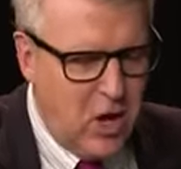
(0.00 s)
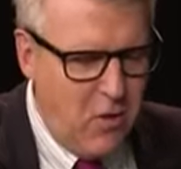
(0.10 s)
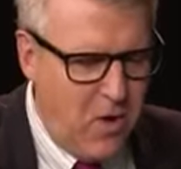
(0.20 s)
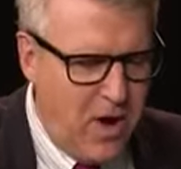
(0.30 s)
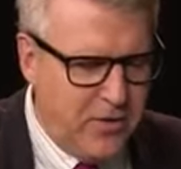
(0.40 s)

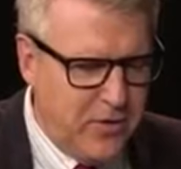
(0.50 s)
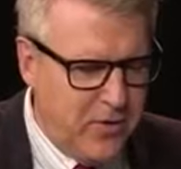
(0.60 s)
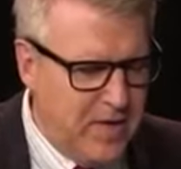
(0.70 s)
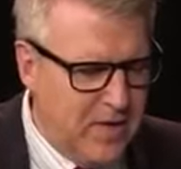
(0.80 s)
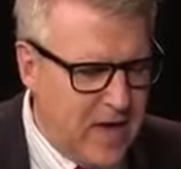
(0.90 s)

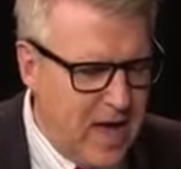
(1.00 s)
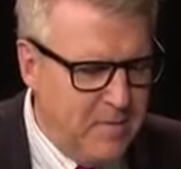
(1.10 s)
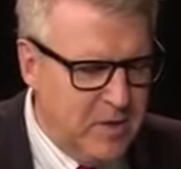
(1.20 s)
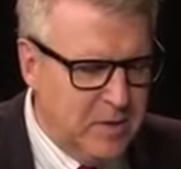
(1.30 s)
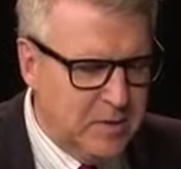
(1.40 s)
co-author in the
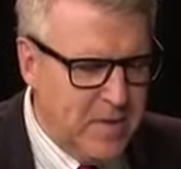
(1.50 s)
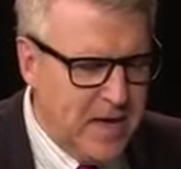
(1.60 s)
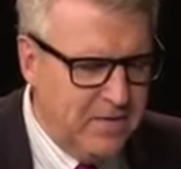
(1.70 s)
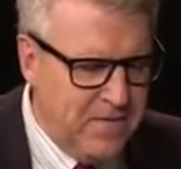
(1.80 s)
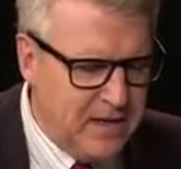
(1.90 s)
Communist
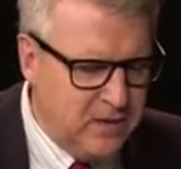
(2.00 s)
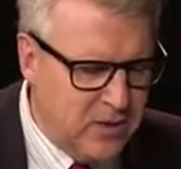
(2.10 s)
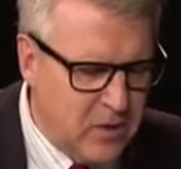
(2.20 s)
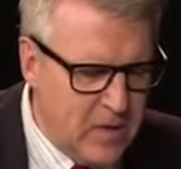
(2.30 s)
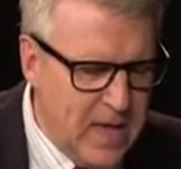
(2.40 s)

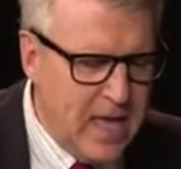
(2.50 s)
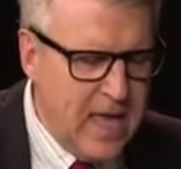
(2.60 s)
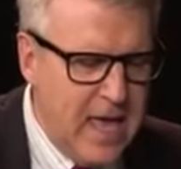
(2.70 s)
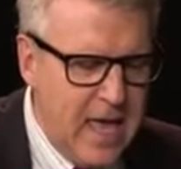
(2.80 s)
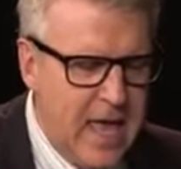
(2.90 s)
Manifesto,
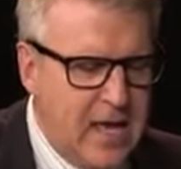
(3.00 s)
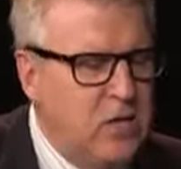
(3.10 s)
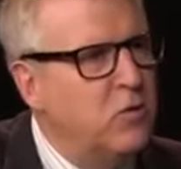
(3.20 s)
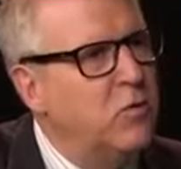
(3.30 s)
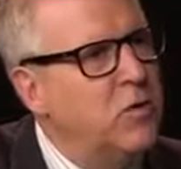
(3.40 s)

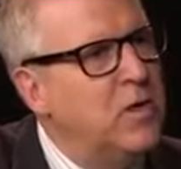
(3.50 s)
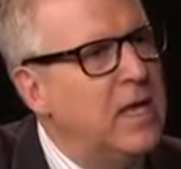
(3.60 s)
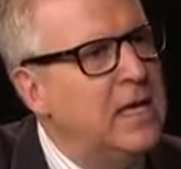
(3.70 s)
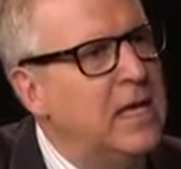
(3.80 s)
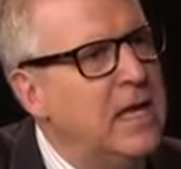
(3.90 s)
and
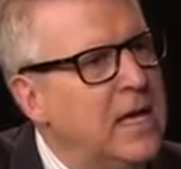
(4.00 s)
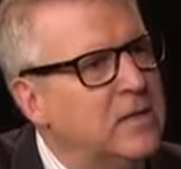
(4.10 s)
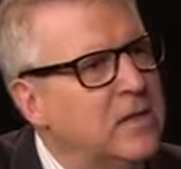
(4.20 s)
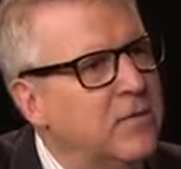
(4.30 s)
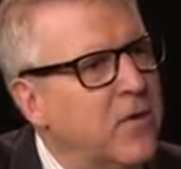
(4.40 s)
he
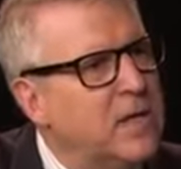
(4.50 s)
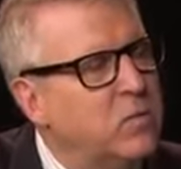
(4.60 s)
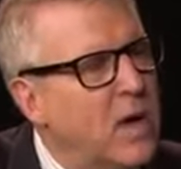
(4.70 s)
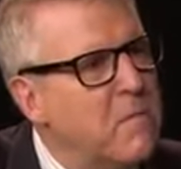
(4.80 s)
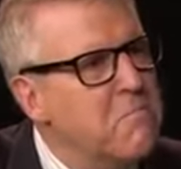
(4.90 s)
has this phrase, what